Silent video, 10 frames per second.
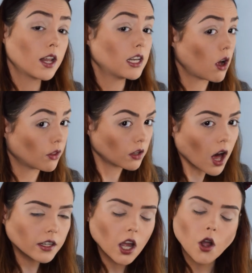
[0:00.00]
Now the
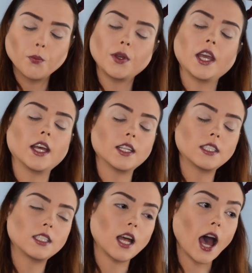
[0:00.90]
Lancome
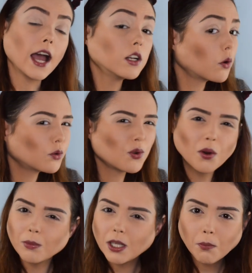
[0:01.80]
kits, I don't
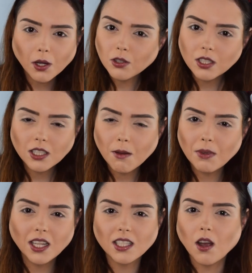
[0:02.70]
normally purchase them
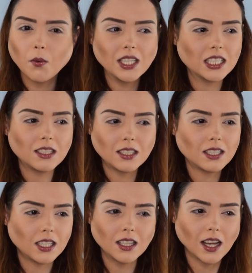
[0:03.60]
because I always
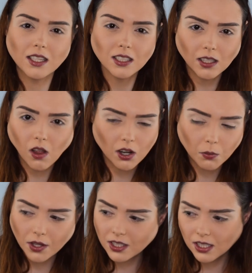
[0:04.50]
see the Estee Lauder
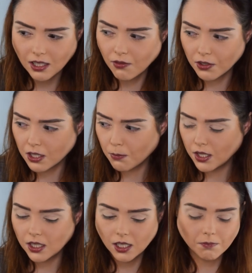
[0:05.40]
ones for some
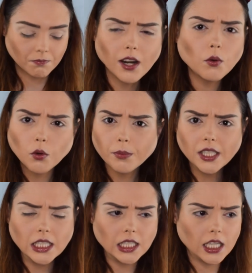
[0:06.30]
reason. I don't
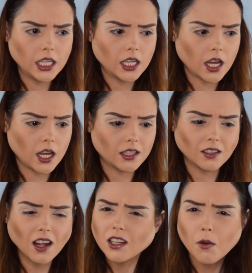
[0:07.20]
normally see uh, the
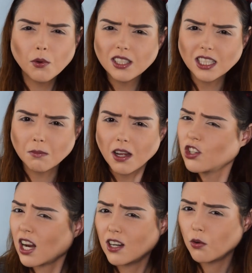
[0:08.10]
Lancome ones as
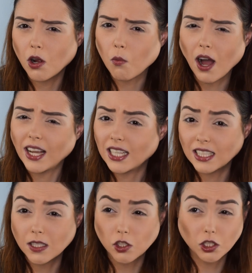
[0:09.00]
much and I don't know why. I
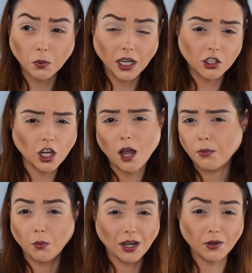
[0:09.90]
guess that's just where I
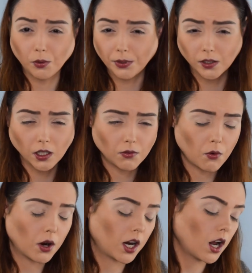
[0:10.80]
shop or what I normally look
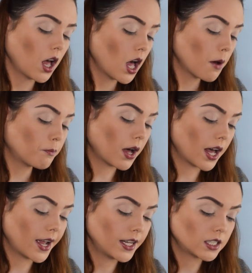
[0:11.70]
for.
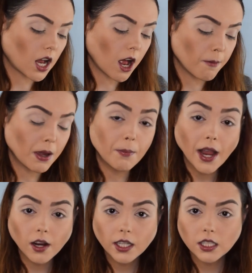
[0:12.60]
But uh, my
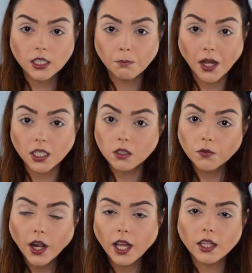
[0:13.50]
parents' best
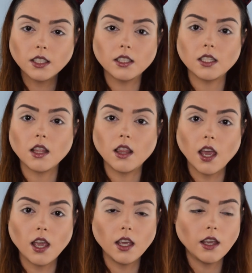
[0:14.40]
friends,
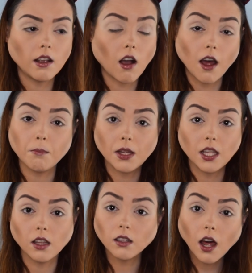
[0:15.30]
they got
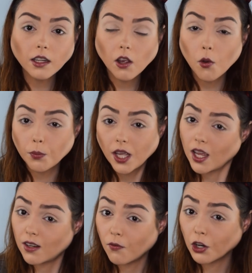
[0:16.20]
me the Lancome
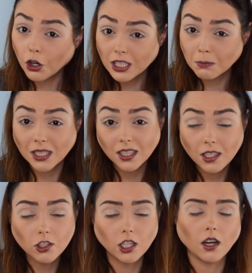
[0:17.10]
kit for Christmas
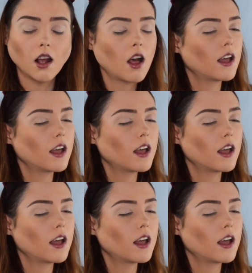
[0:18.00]
this year.